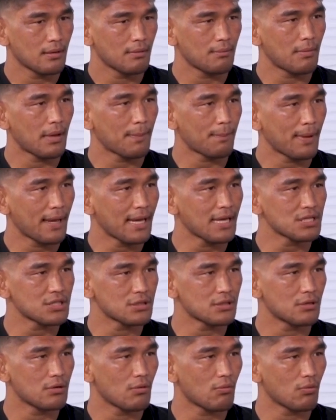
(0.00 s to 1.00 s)
my
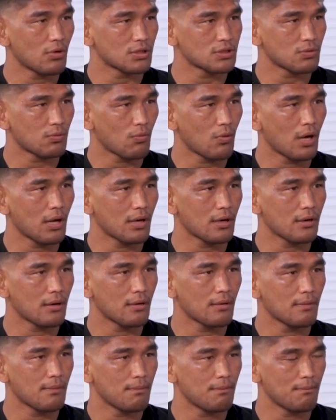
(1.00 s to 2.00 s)
passion was what
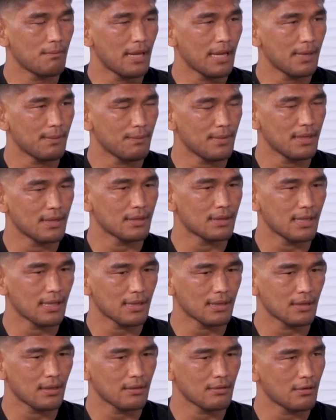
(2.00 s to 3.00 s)
made me think,